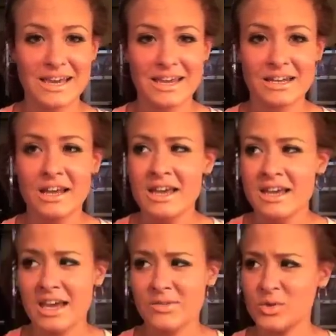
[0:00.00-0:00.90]
and
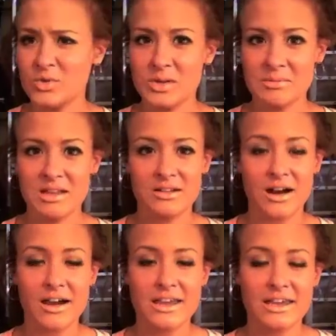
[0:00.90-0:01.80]
if you tweet me a
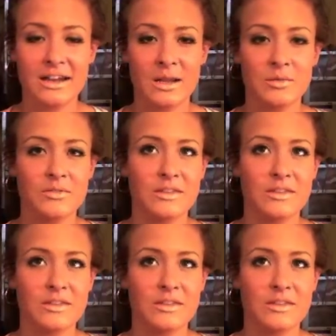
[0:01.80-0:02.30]
lot and I